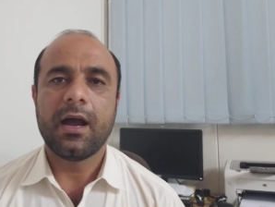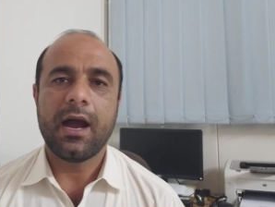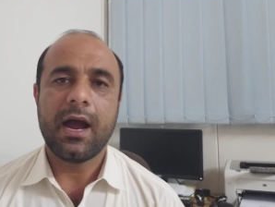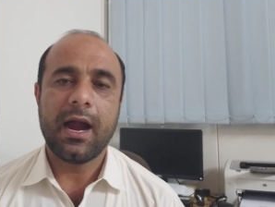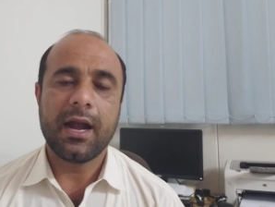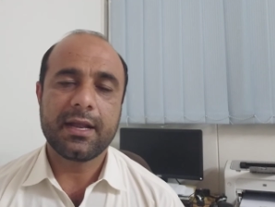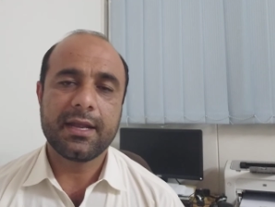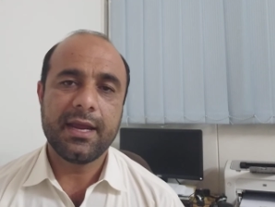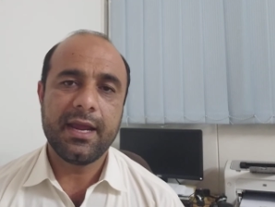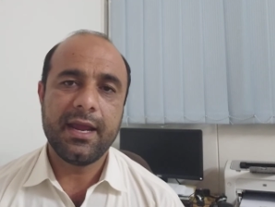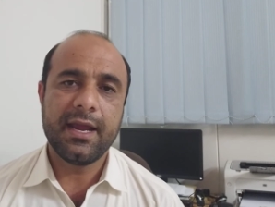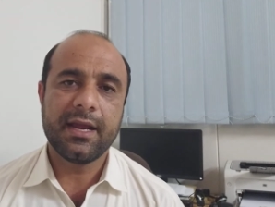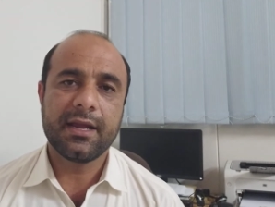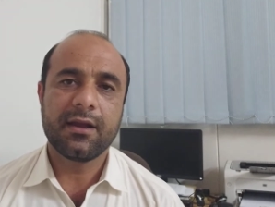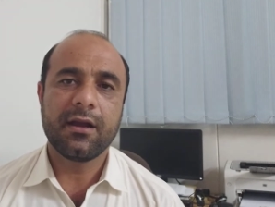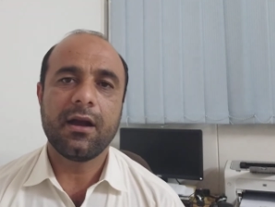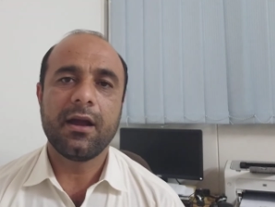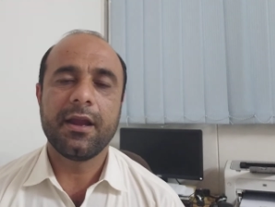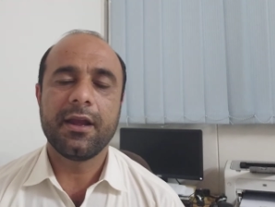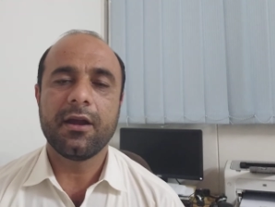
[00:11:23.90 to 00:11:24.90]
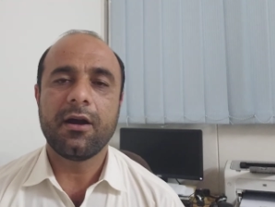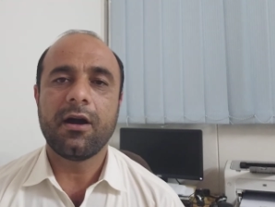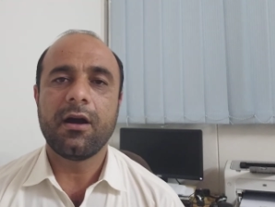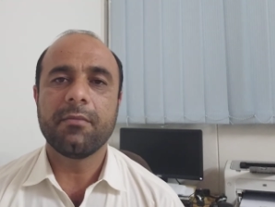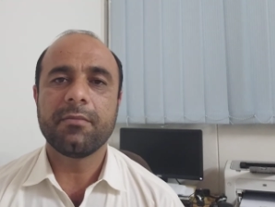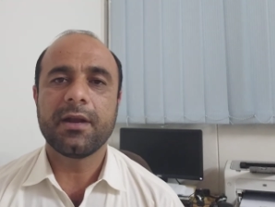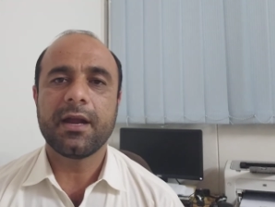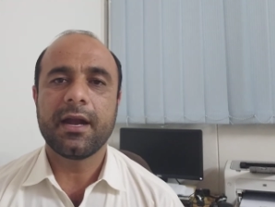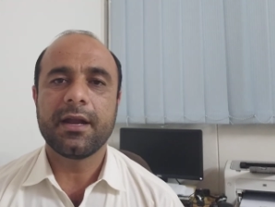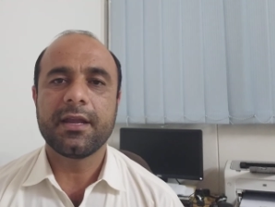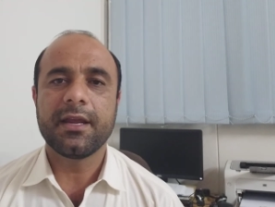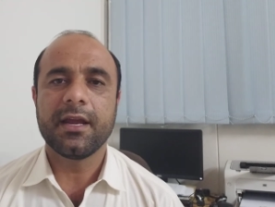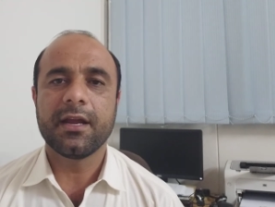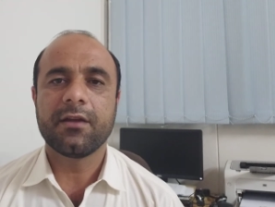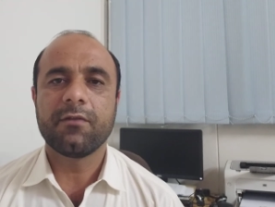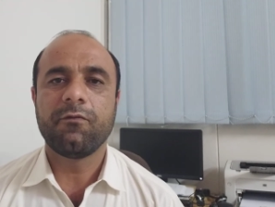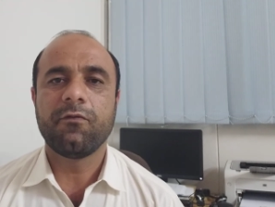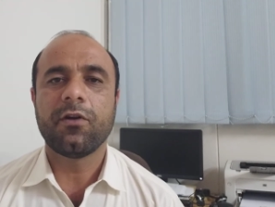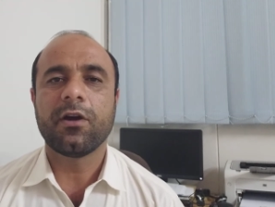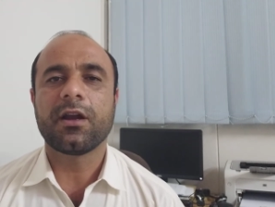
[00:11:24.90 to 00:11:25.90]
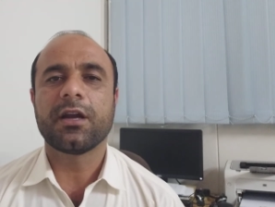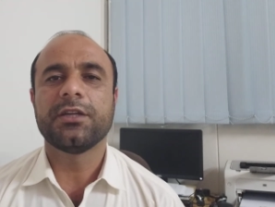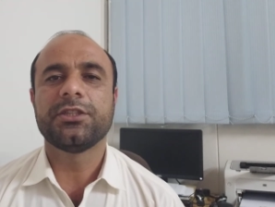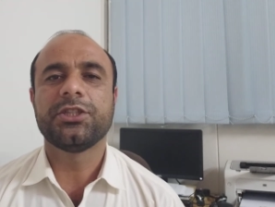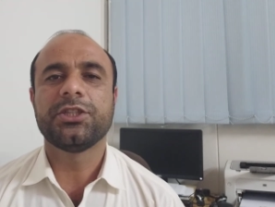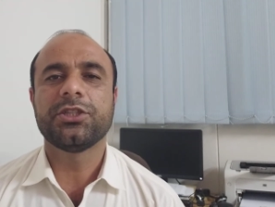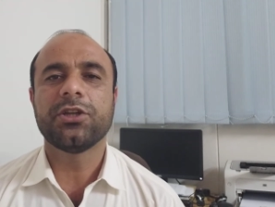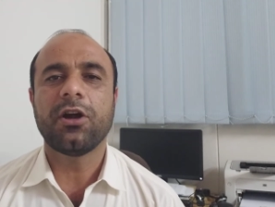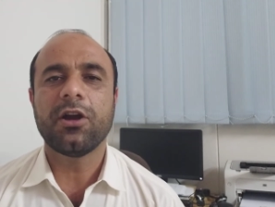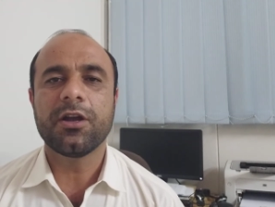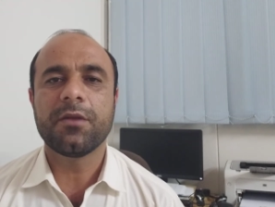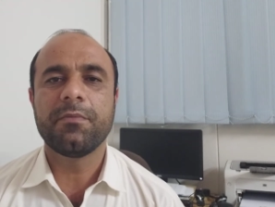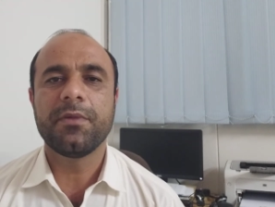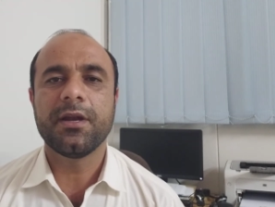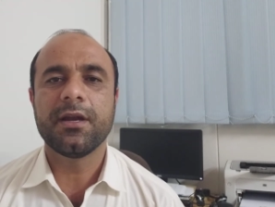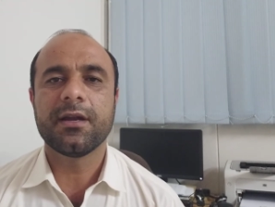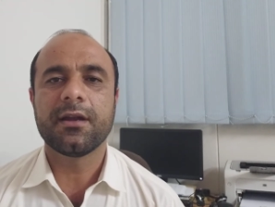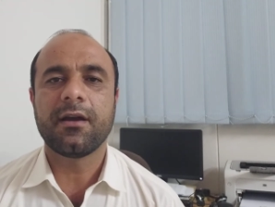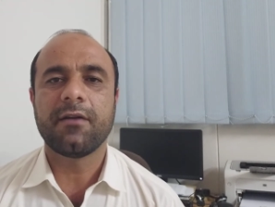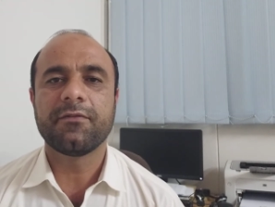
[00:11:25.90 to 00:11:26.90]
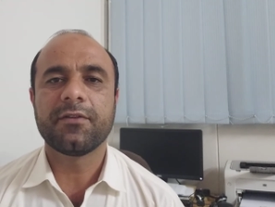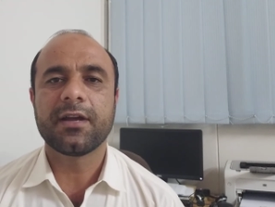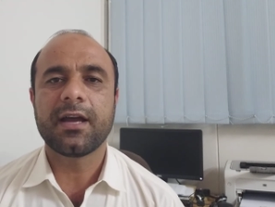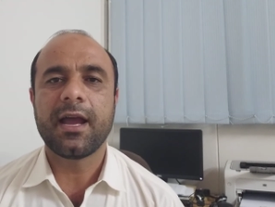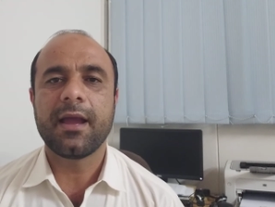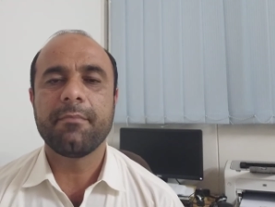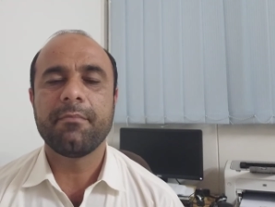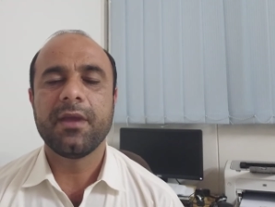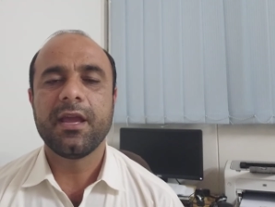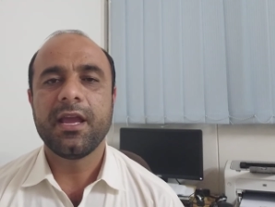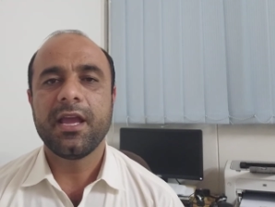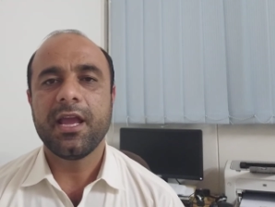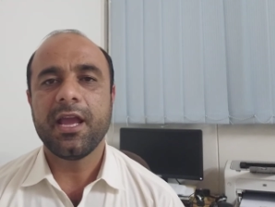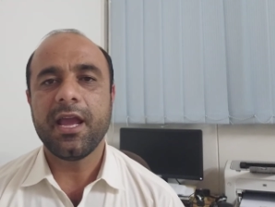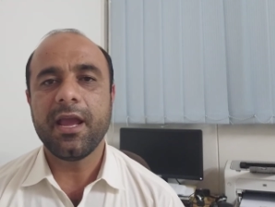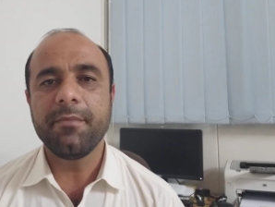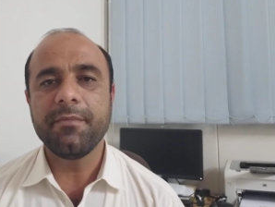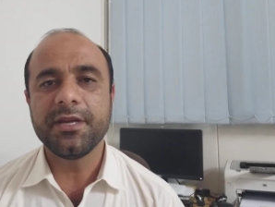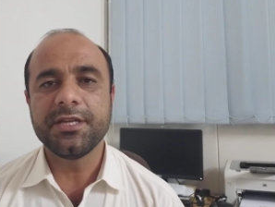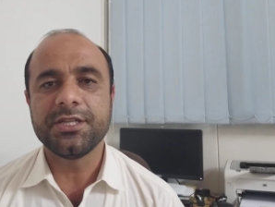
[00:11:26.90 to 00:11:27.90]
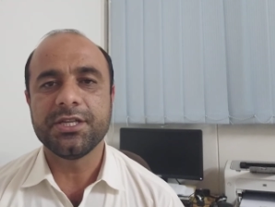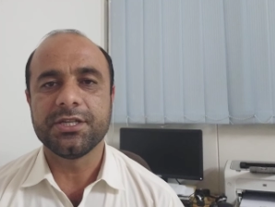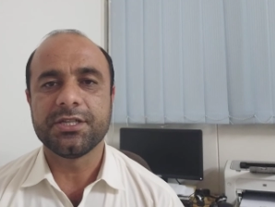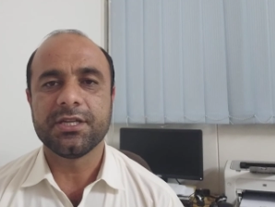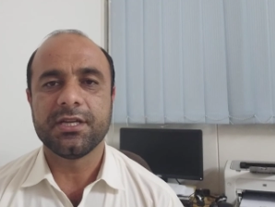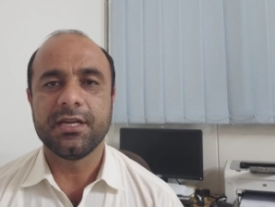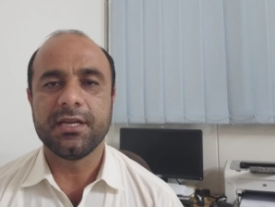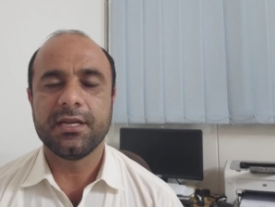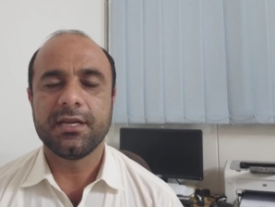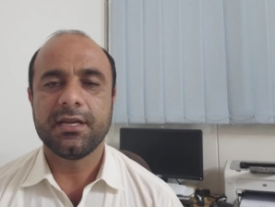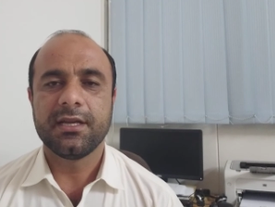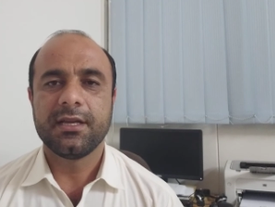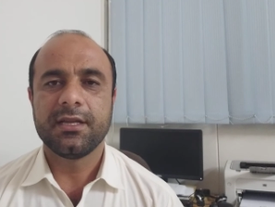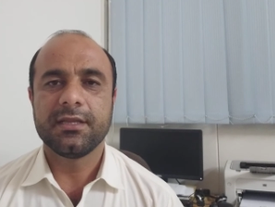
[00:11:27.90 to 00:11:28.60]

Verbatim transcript: attack, an armed attack for a short period of time immediately.